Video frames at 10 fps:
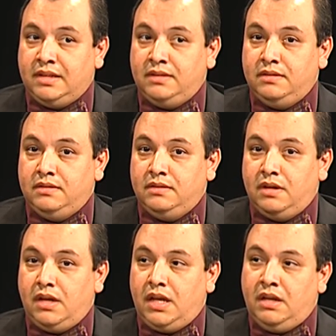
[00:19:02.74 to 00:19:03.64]
that
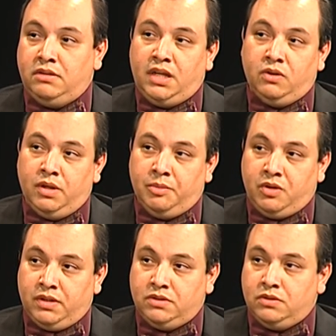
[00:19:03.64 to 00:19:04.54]
illegal
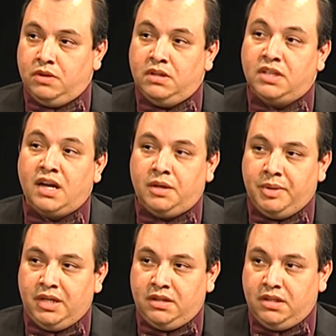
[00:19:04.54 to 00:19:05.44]
immigrants or
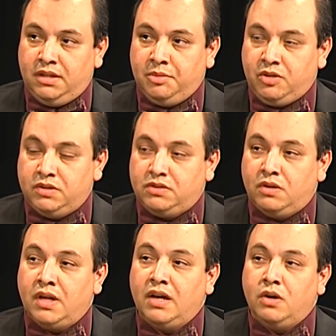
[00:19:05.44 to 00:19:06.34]
undocumented immigrants are, not,